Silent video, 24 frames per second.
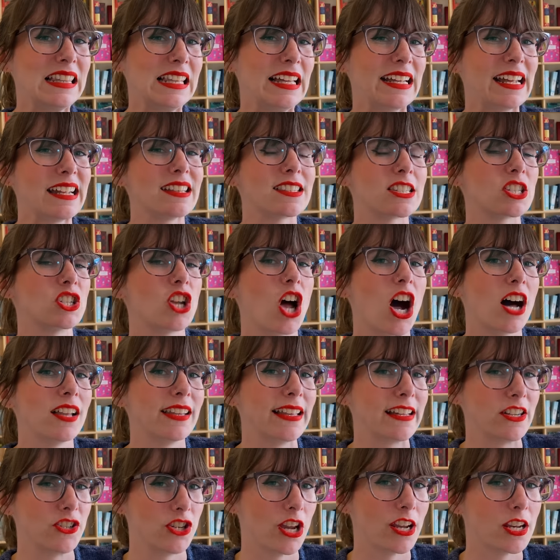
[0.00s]
Like it's not
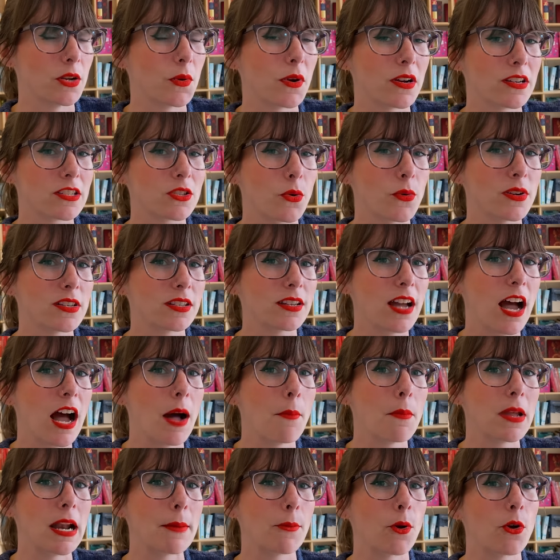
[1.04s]
like January is going to
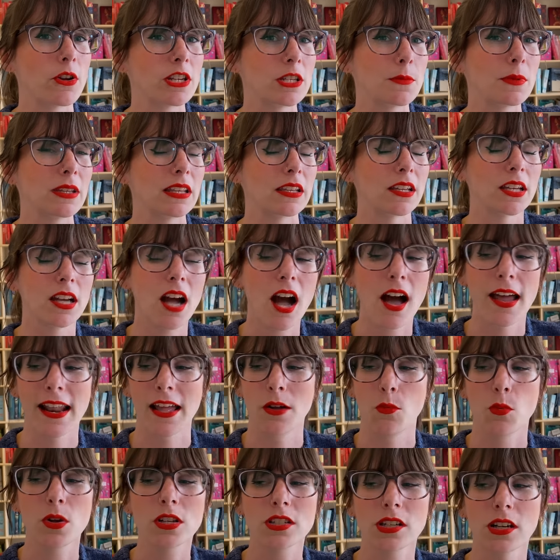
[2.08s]
come and I'm going to be like, God, I
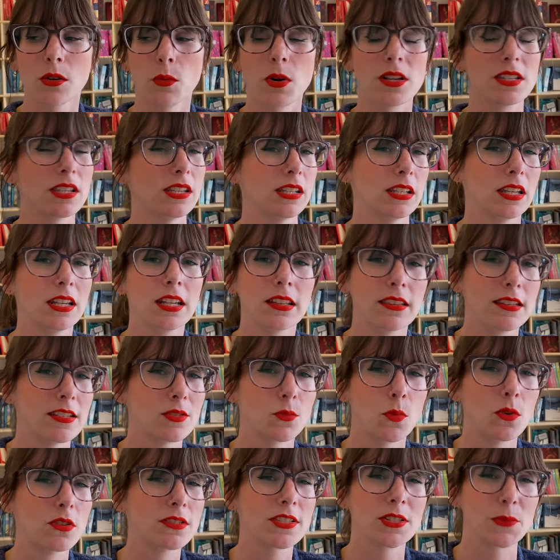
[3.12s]
wish I wasn't knitting these
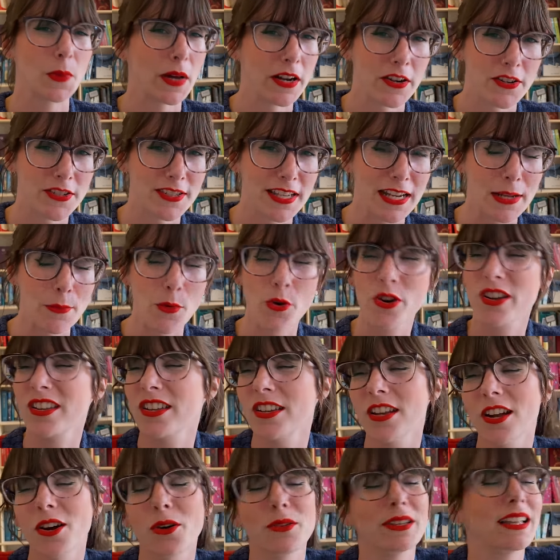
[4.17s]
wool sweaters anymore. You
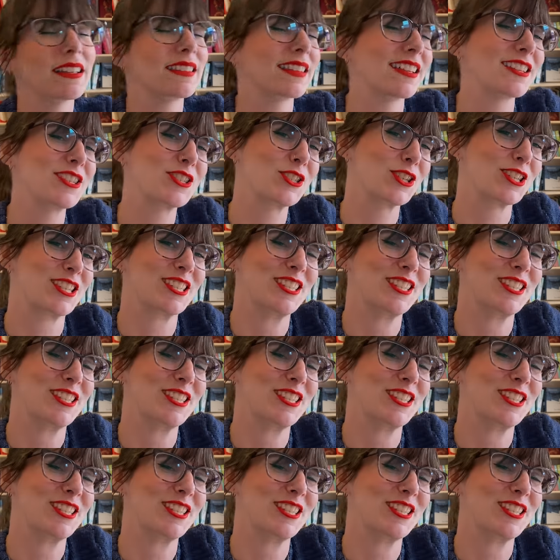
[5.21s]
know, like that's just